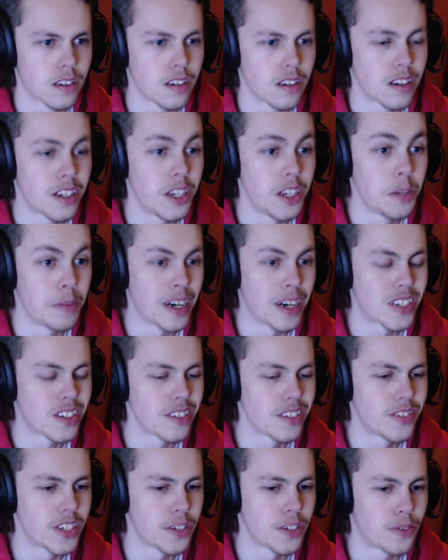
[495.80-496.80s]
Can you imagine
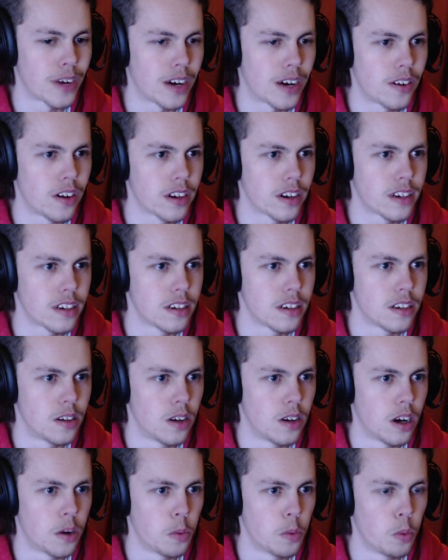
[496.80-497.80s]
if she found like a
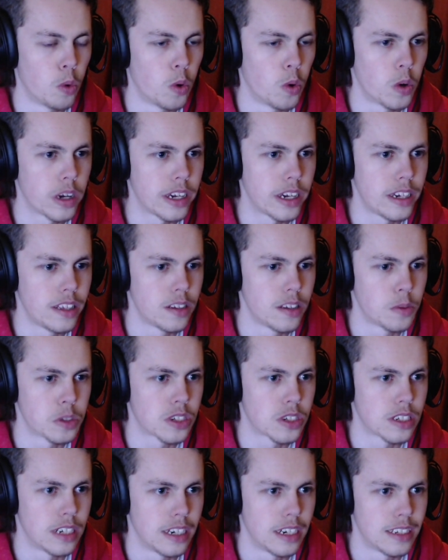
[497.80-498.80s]
a walkie that was
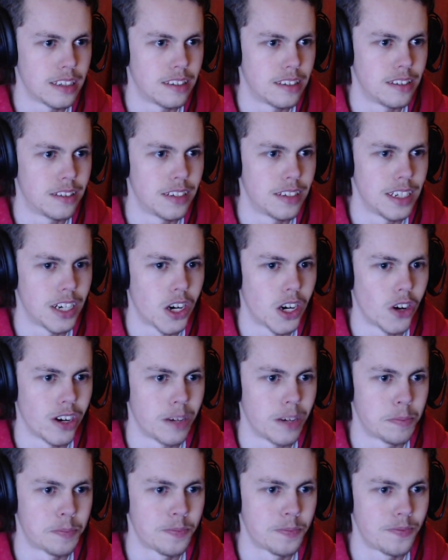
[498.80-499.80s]
connected to C R M?